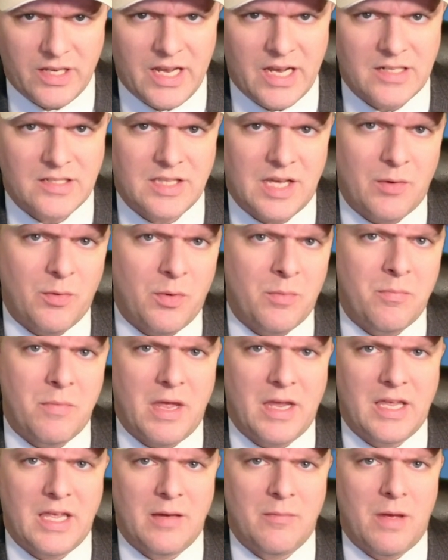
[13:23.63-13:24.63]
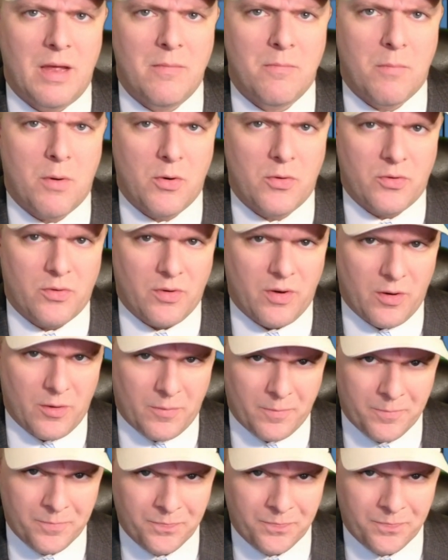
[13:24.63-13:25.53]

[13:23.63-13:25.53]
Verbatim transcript: Yes, that would make him a murderer.